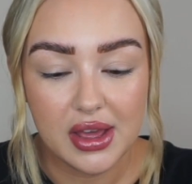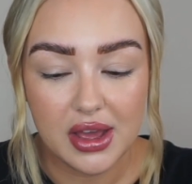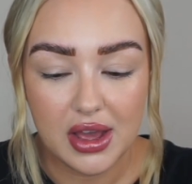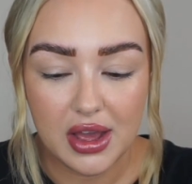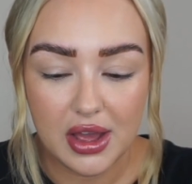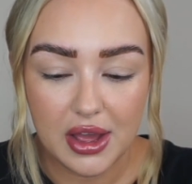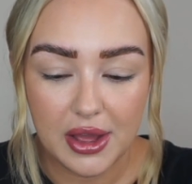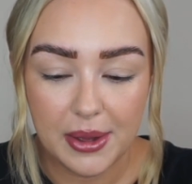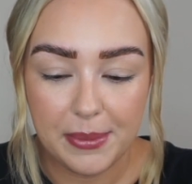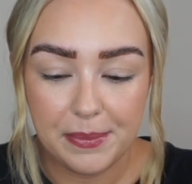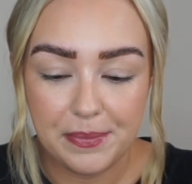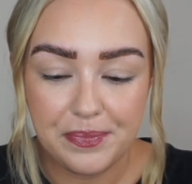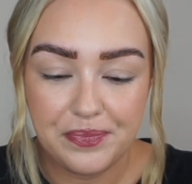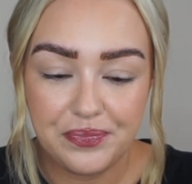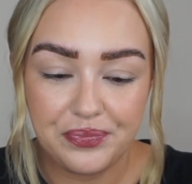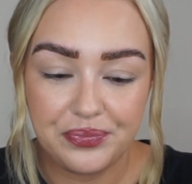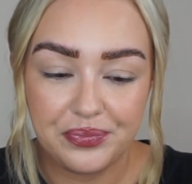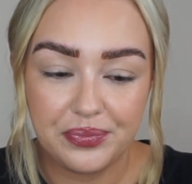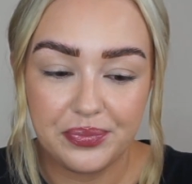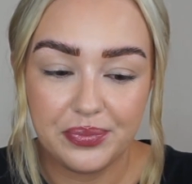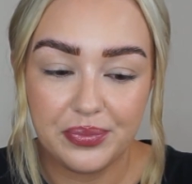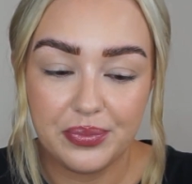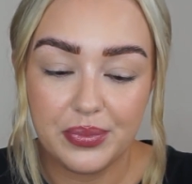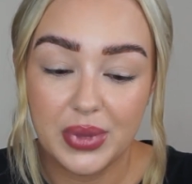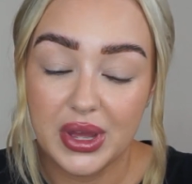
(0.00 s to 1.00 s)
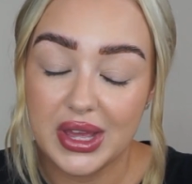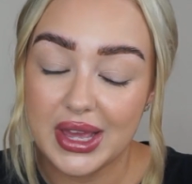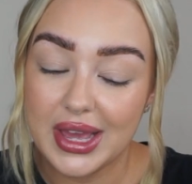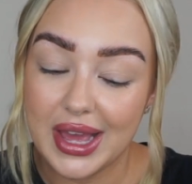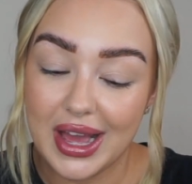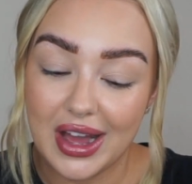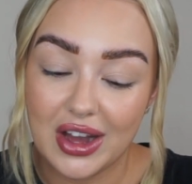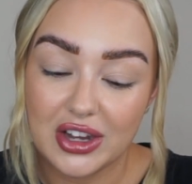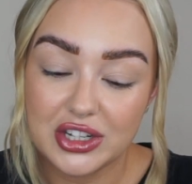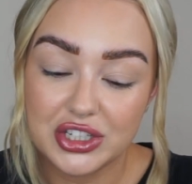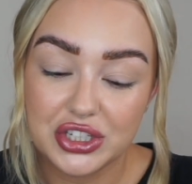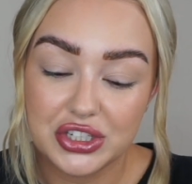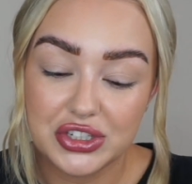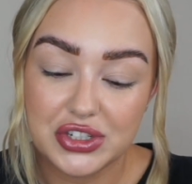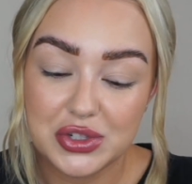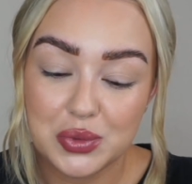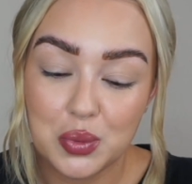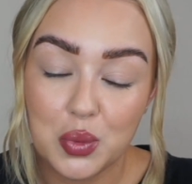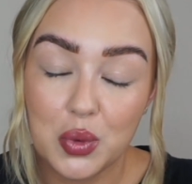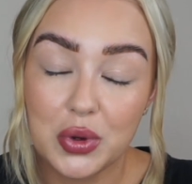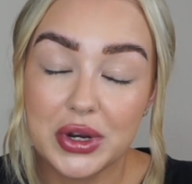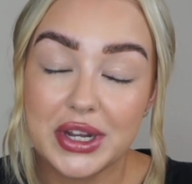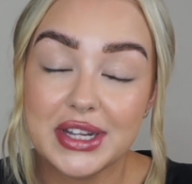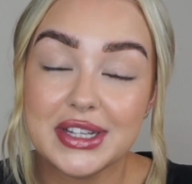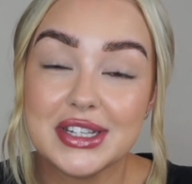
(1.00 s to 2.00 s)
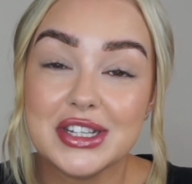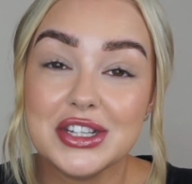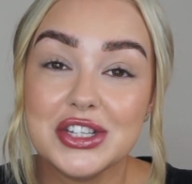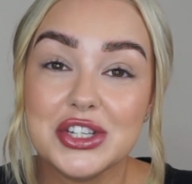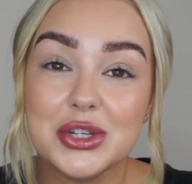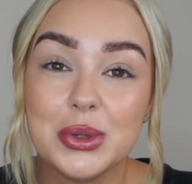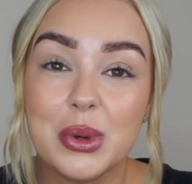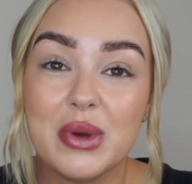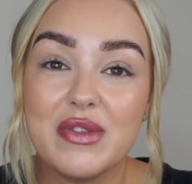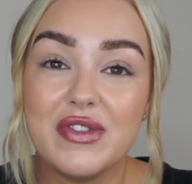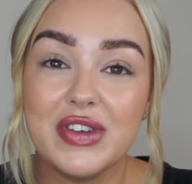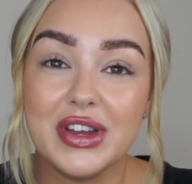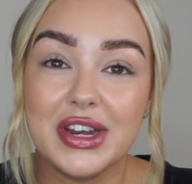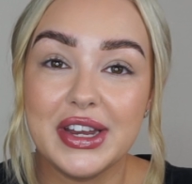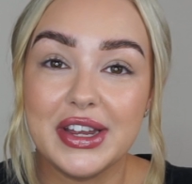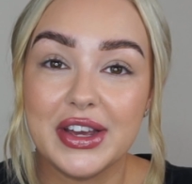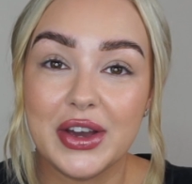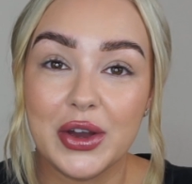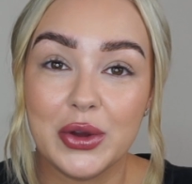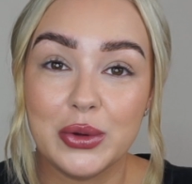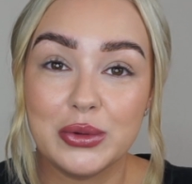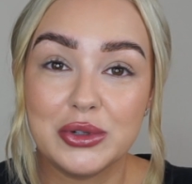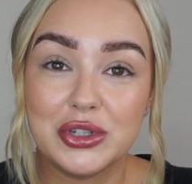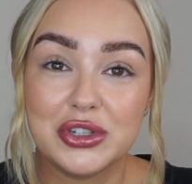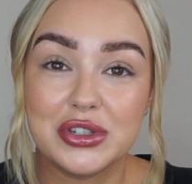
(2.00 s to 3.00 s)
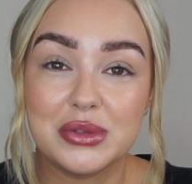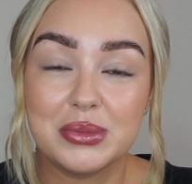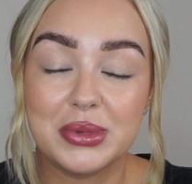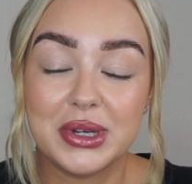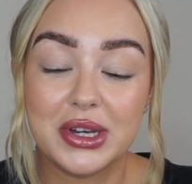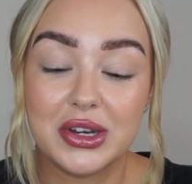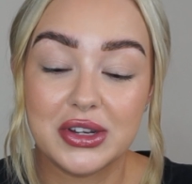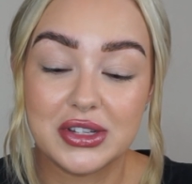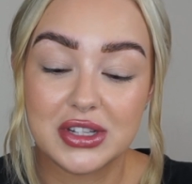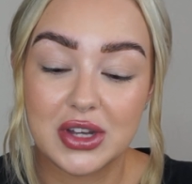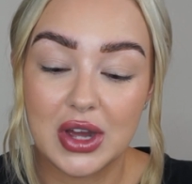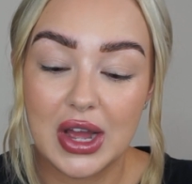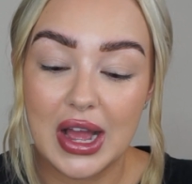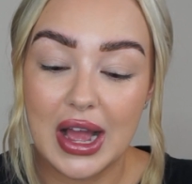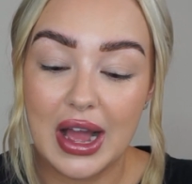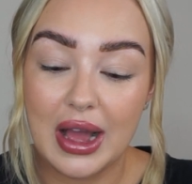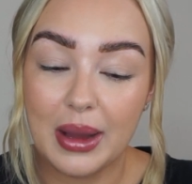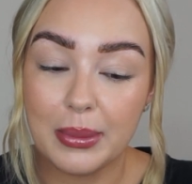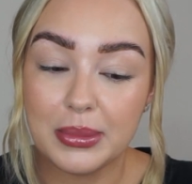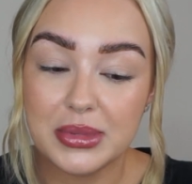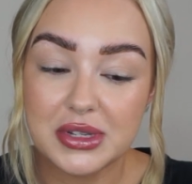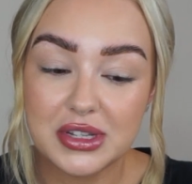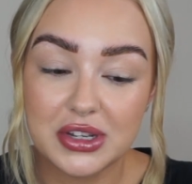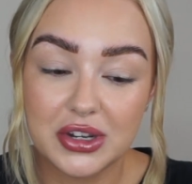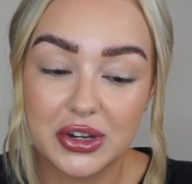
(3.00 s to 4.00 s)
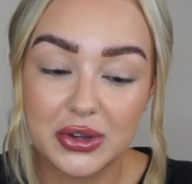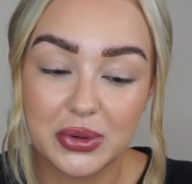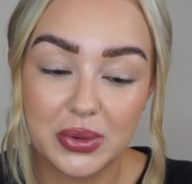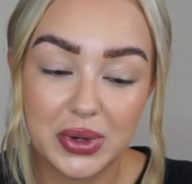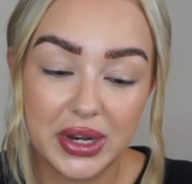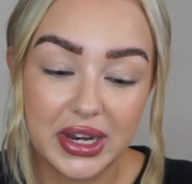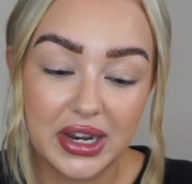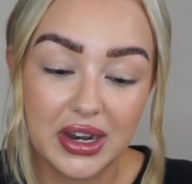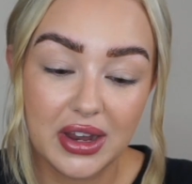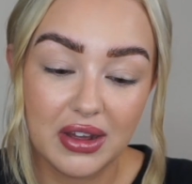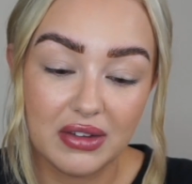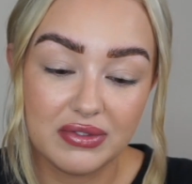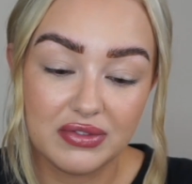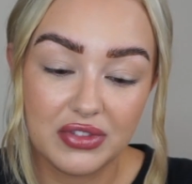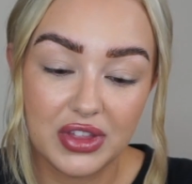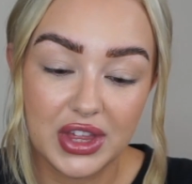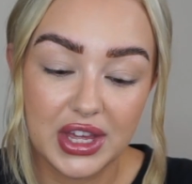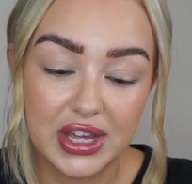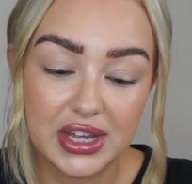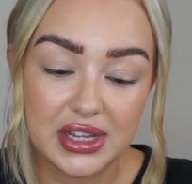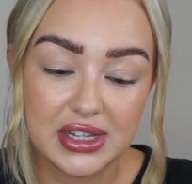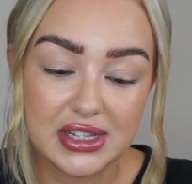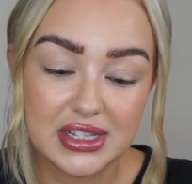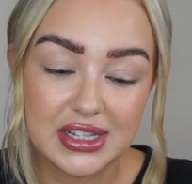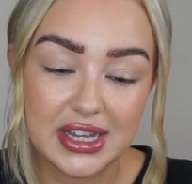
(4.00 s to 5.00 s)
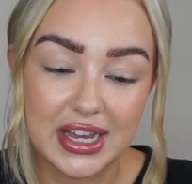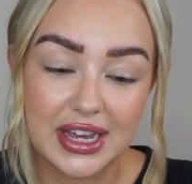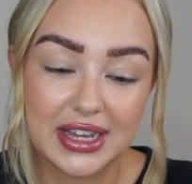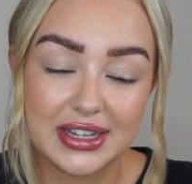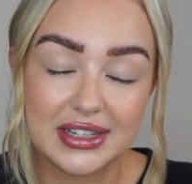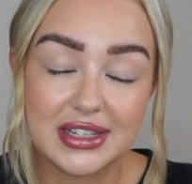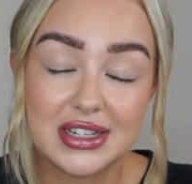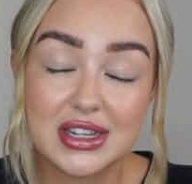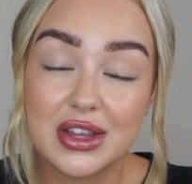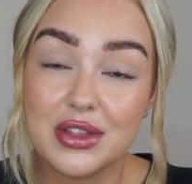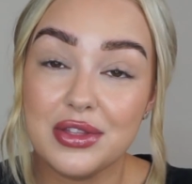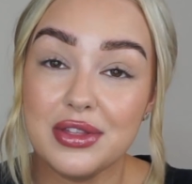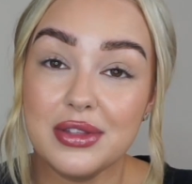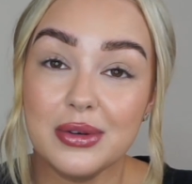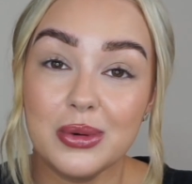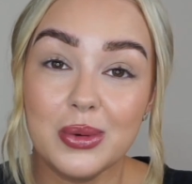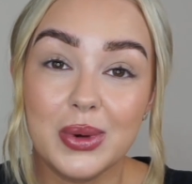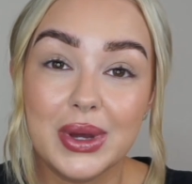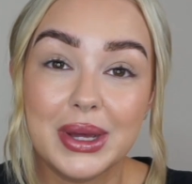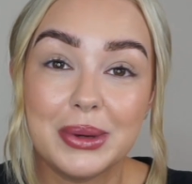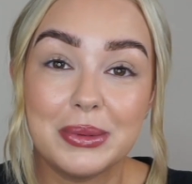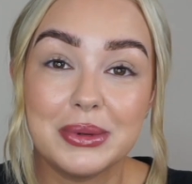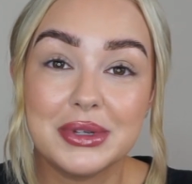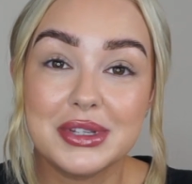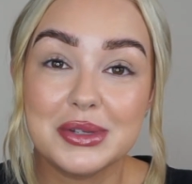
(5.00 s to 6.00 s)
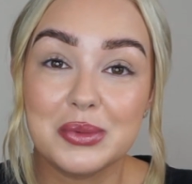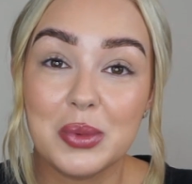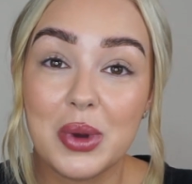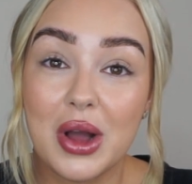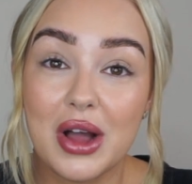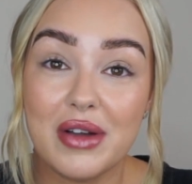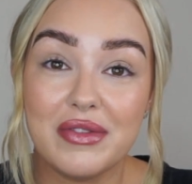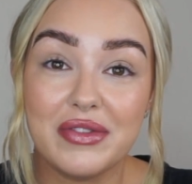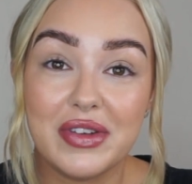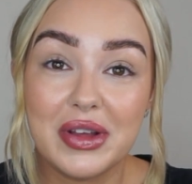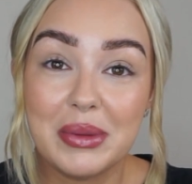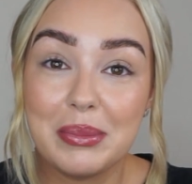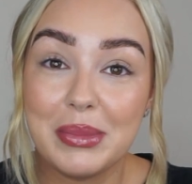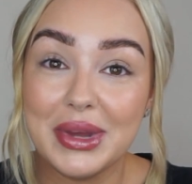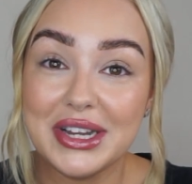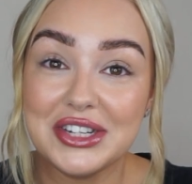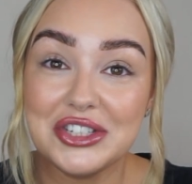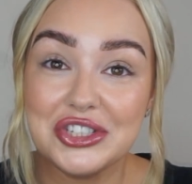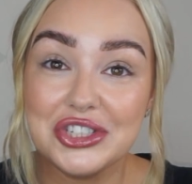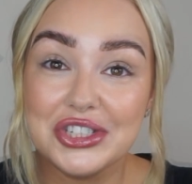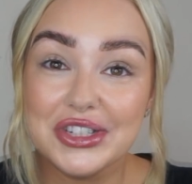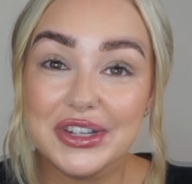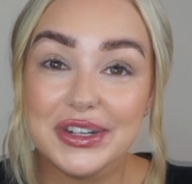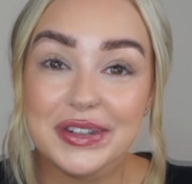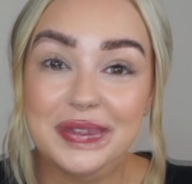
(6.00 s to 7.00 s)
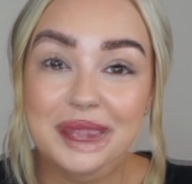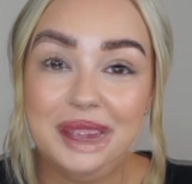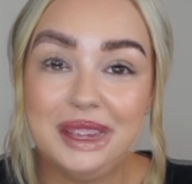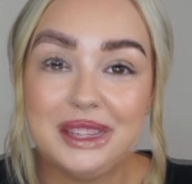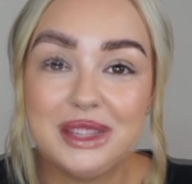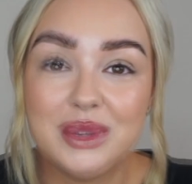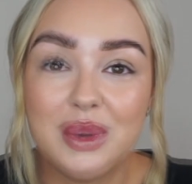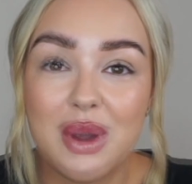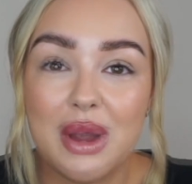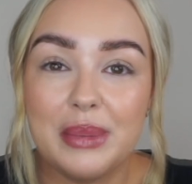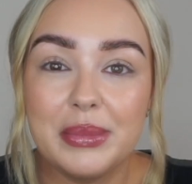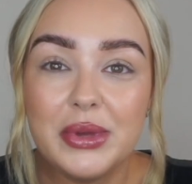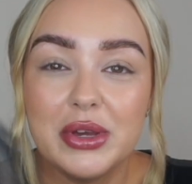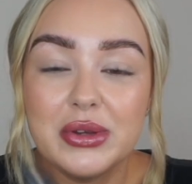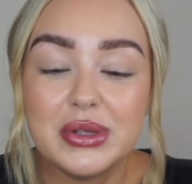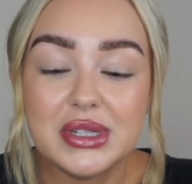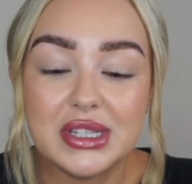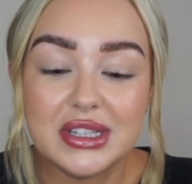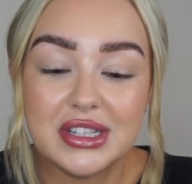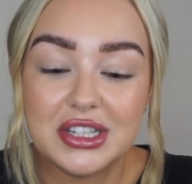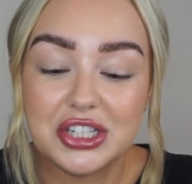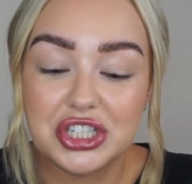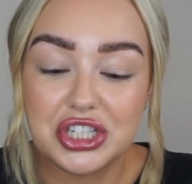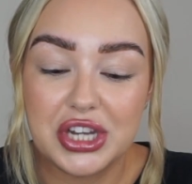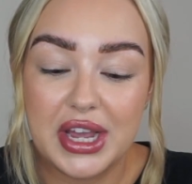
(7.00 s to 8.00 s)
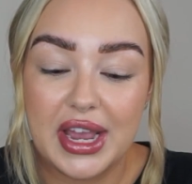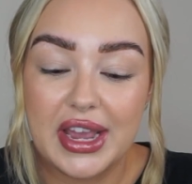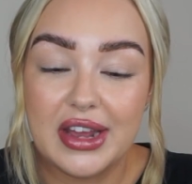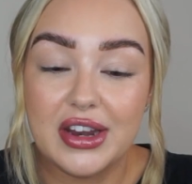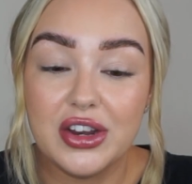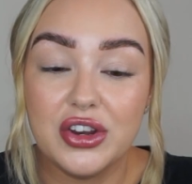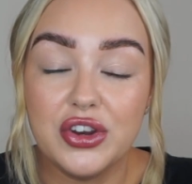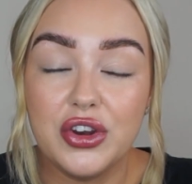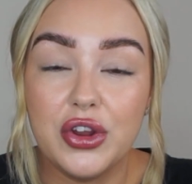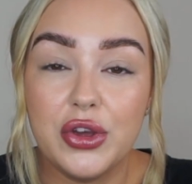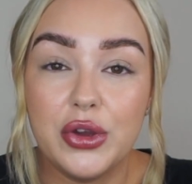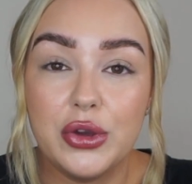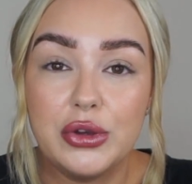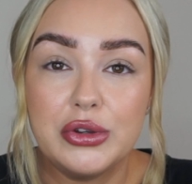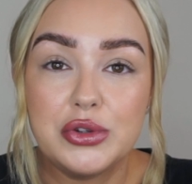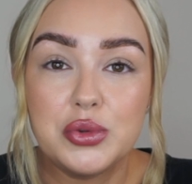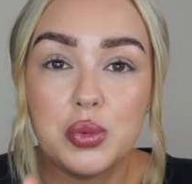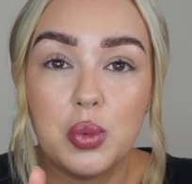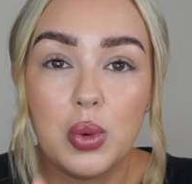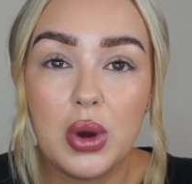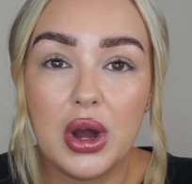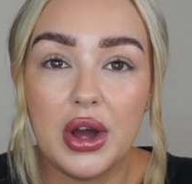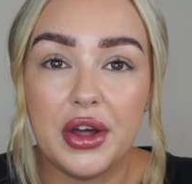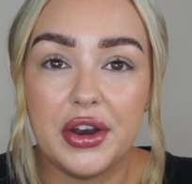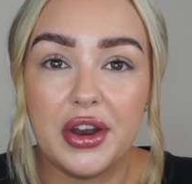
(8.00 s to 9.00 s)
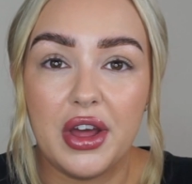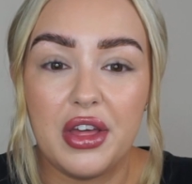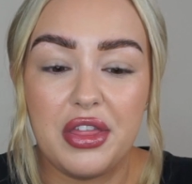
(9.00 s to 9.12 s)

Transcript: But yeah, I just wanted to do a video just because I absolutely love this and thought it was worth a mention. Okay, so I'm using the shade Nude 1.